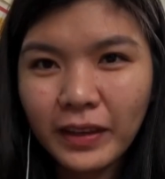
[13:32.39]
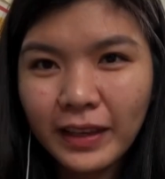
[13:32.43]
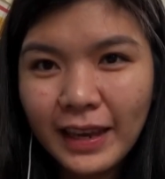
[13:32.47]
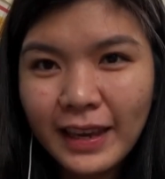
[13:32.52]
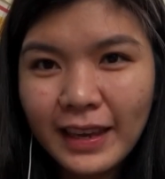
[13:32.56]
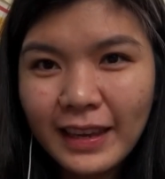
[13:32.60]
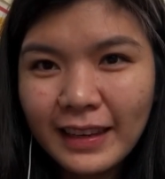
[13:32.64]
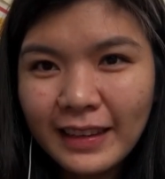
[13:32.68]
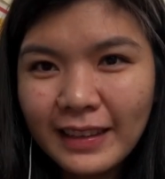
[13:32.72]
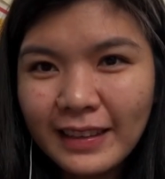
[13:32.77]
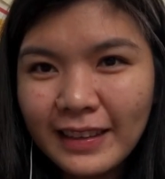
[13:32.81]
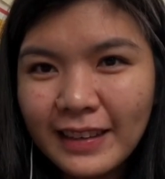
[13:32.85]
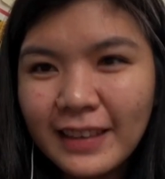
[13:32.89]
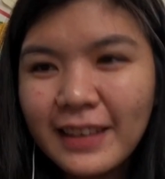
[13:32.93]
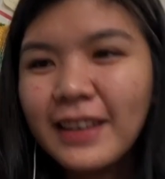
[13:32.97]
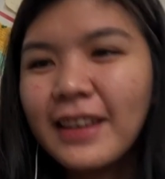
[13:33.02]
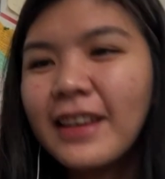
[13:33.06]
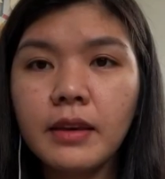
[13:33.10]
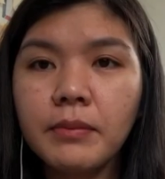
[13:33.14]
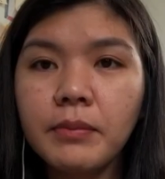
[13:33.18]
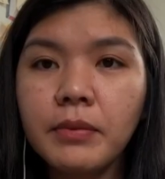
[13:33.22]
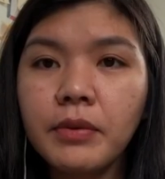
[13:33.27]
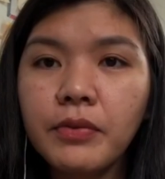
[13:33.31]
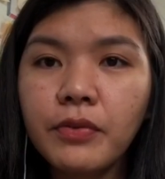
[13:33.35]
Okay?
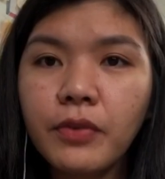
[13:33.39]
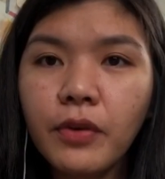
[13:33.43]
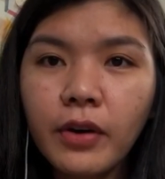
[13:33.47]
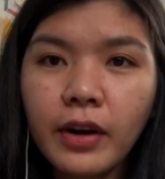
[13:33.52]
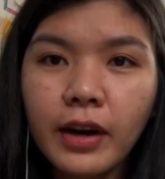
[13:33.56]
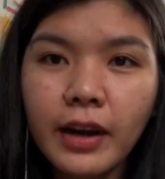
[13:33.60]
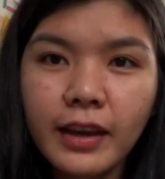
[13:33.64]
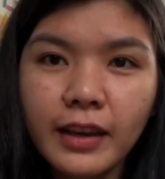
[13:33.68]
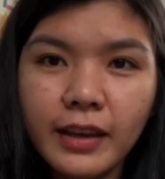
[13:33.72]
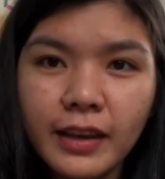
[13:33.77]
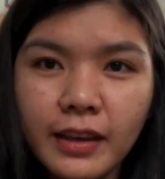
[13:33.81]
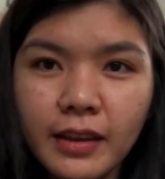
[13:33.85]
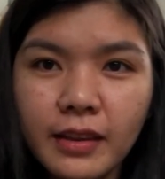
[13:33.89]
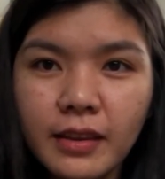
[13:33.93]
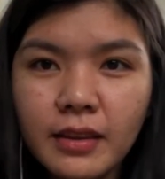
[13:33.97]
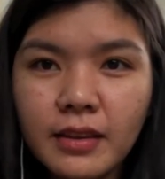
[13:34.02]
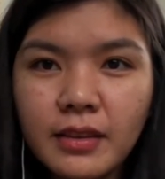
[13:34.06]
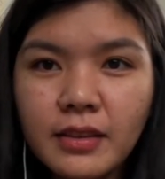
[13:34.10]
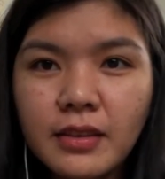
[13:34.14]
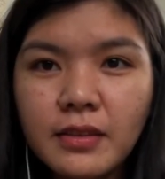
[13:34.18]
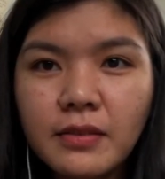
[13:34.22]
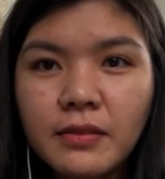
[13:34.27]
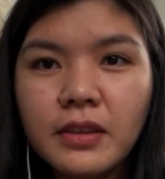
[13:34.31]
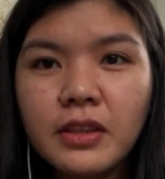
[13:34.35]
Before I
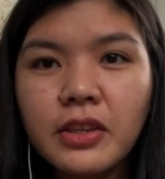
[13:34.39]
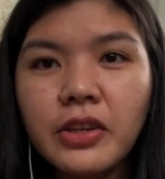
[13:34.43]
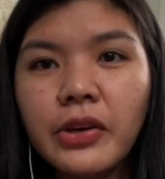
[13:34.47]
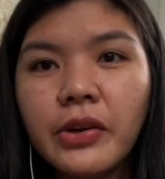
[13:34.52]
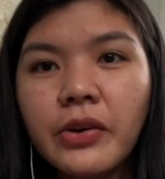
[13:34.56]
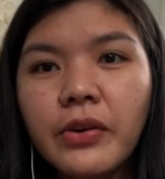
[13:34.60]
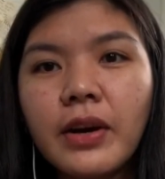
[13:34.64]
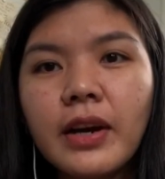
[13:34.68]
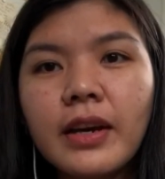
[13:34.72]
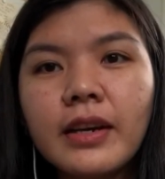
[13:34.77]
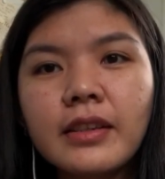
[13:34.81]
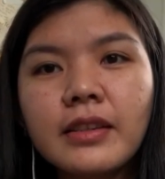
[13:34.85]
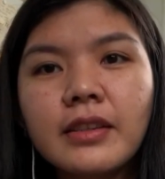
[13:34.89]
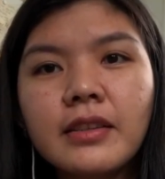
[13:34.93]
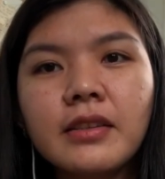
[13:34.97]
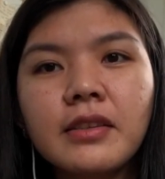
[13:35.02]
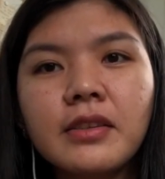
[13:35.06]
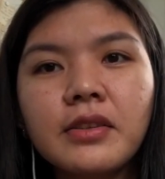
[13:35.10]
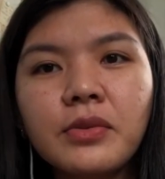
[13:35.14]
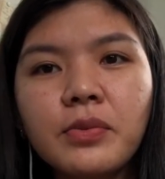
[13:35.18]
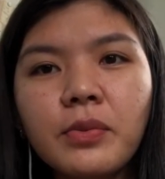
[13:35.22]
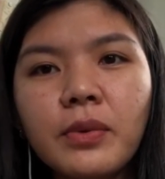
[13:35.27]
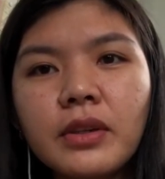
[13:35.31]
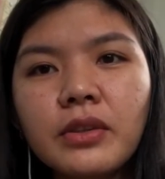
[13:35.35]
end this video, I
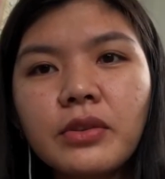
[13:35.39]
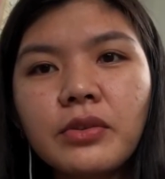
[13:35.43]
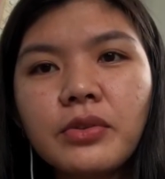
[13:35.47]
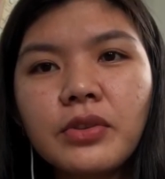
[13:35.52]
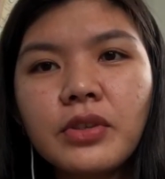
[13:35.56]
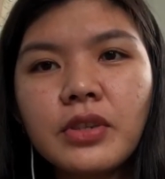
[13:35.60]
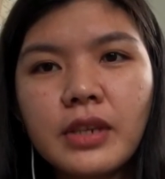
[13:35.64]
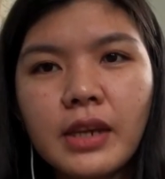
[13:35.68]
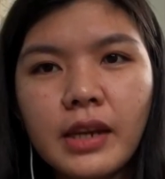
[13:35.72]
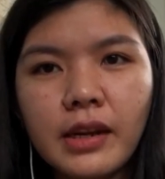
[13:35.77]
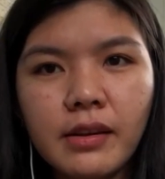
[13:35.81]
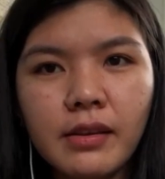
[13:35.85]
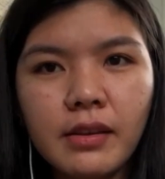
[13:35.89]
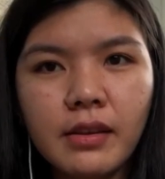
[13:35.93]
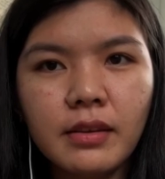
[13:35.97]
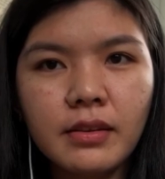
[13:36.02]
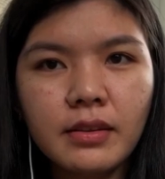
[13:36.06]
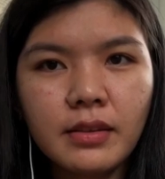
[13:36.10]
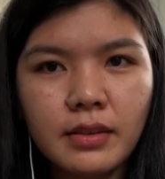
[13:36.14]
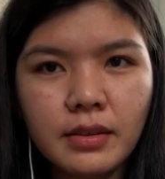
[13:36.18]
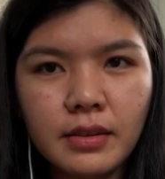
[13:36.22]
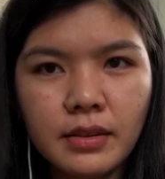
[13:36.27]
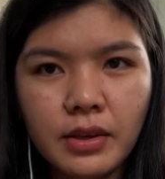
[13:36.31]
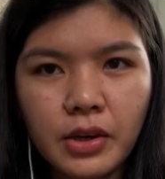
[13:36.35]
just want to
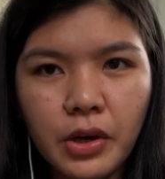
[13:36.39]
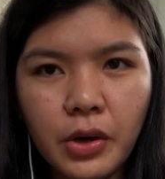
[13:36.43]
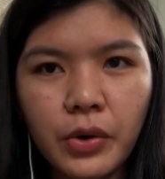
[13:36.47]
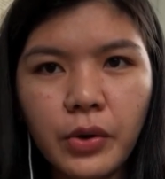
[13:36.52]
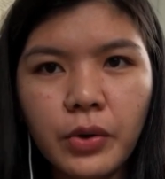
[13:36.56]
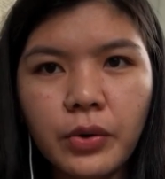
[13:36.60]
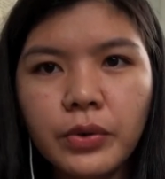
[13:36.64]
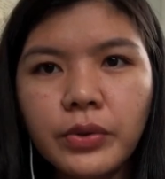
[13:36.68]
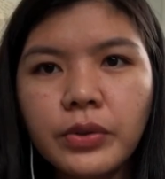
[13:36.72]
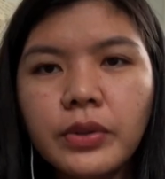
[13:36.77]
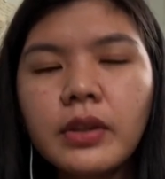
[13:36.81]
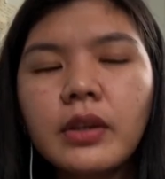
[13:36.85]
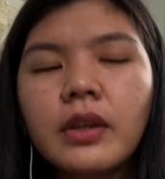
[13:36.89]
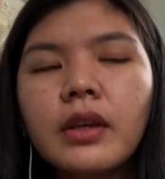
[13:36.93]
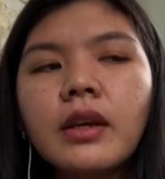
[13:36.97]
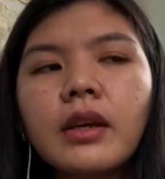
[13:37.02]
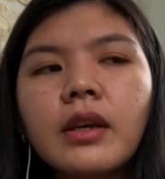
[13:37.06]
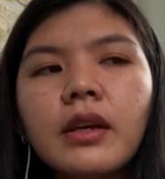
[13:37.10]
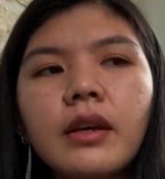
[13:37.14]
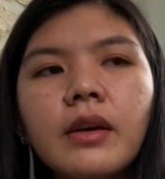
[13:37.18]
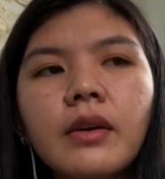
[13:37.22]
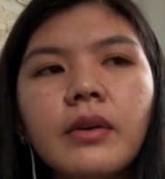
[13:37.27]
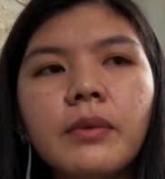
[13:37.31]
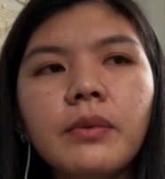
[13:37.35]
share this quote,
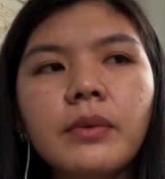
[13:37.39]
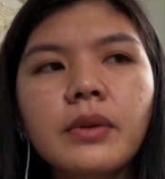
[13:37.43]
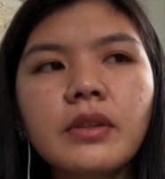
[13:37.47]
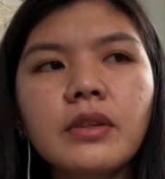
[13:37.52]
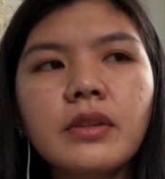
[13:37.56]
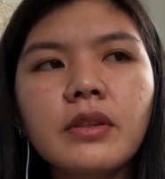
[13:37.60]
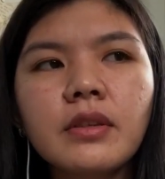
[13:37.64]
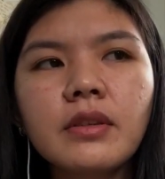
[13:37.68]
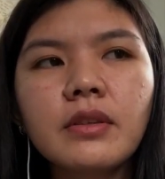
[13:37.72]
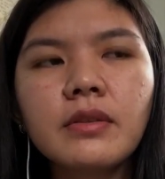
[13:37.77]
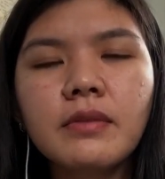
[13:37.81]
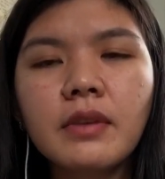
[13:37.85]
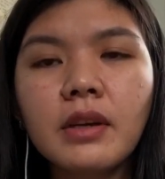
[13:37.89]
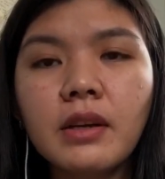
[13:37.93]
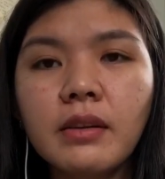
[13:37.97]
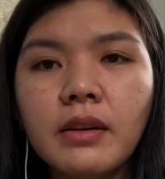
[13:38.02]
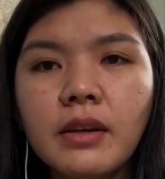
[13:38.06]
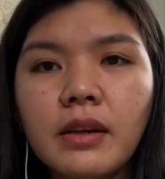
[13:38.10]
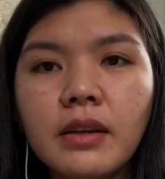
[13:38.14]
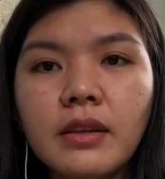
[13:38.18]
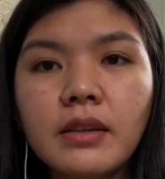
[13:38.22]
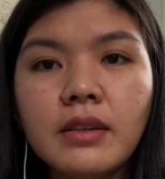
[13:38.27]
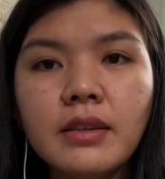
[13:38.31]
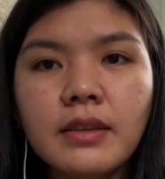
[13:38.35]
which is
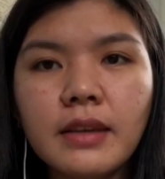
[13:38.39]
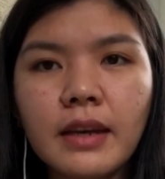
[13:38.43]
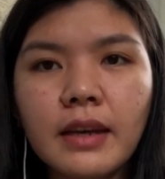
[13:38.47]
very